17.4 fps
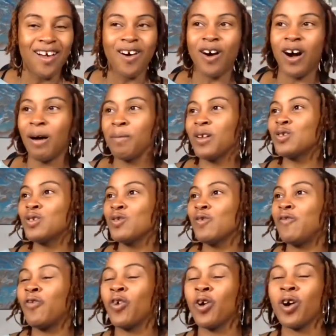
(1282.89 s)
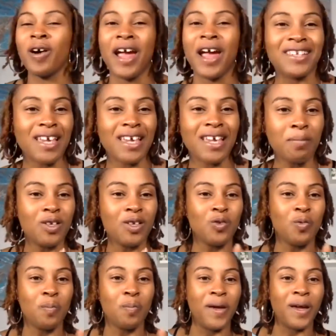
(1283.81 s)
Oh, I'm going to do Forex. I'm going
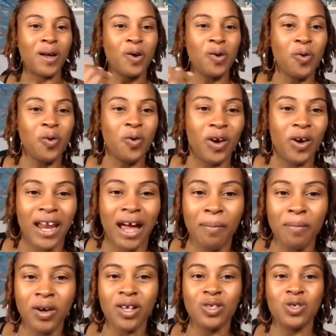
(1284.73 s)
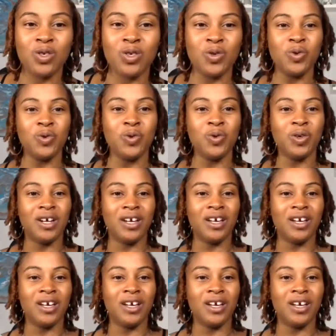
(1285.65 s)
to do Bitcoin. I'm going to do